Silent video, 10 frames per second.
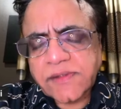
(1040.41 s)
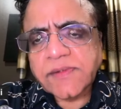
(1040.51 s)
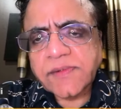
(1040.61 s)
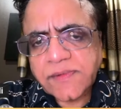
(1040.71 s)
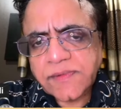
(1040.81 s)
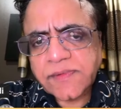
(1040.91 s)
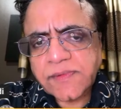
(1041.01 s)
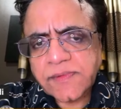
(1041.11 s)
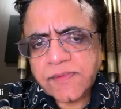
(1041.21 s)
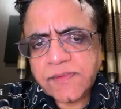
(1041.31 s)
And now the
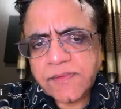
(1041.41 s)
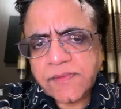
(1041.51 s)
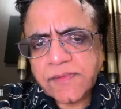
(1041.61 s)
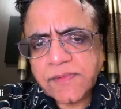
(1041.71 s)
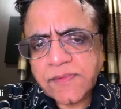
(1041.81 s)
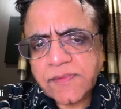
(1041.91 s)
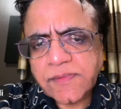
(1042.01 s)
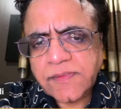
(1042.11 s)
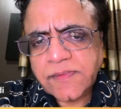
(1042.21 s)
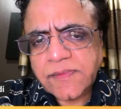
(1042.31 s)
TMC has been caught.
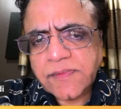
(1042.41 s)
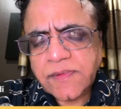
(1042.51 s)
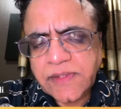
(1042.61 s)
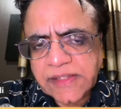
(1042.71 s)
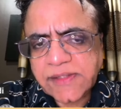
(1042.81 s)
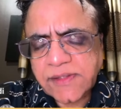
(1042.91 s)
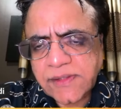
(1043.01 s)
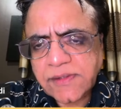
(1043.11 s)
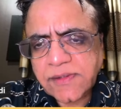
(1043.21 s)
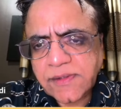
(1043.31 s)
You know, Mamata
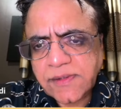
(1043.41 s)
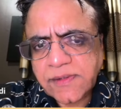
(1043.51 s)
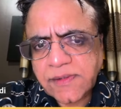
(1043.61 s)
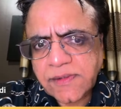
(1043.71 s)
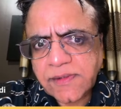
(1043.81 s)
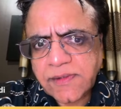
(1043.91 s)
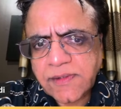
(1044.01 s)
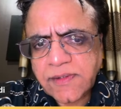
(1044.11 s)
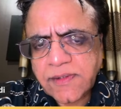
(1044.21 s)
Banerjee's party has been caught.